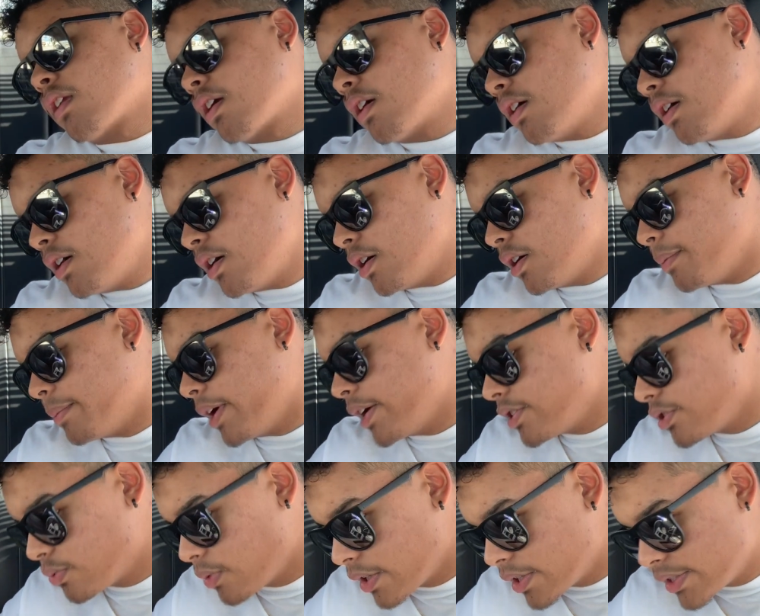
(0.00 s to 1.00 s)
But I
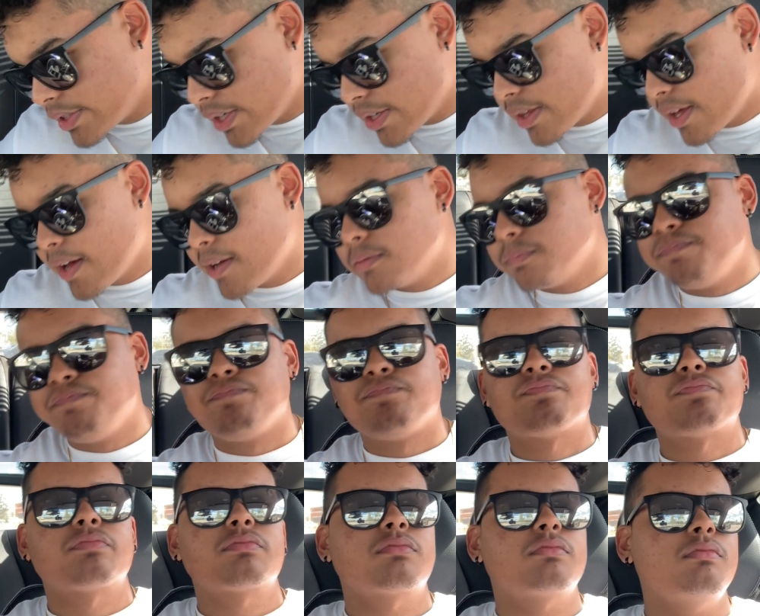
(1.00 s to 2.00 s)
just want to say that.
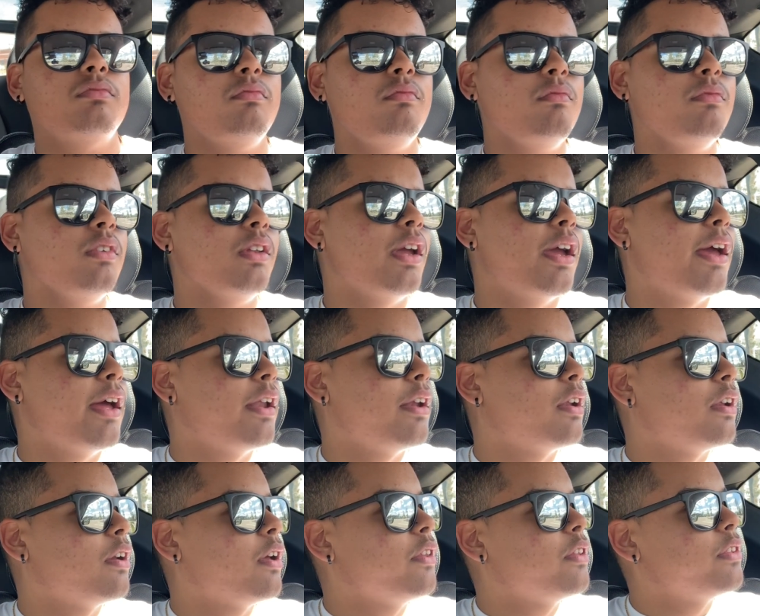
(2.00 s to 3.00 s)
And
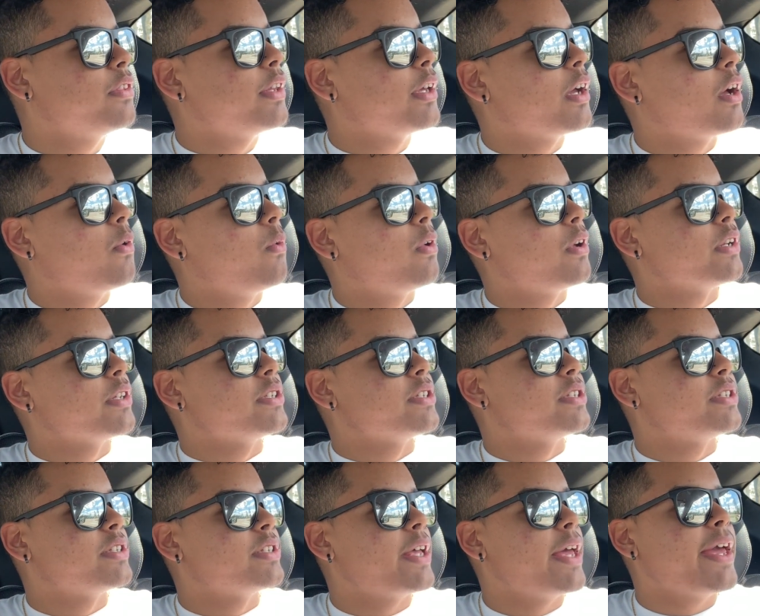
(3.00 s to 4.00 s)
another thing I want to
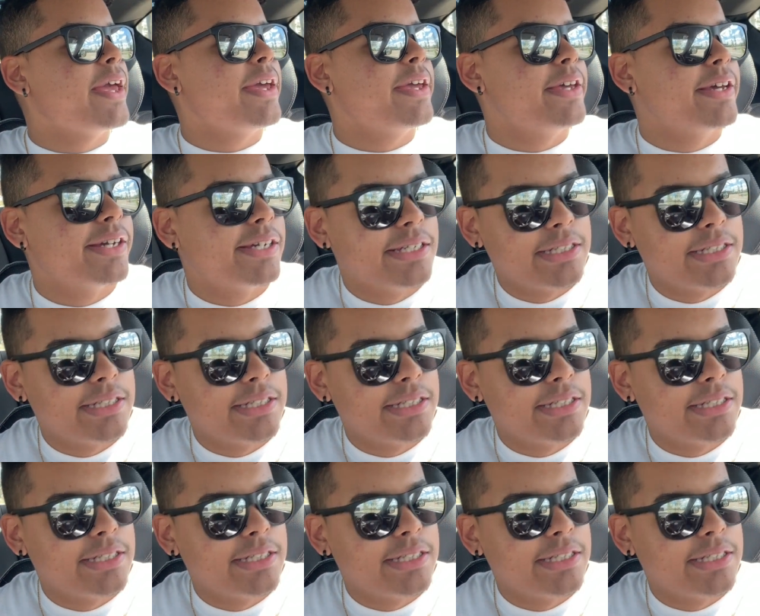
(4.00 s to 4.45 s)
say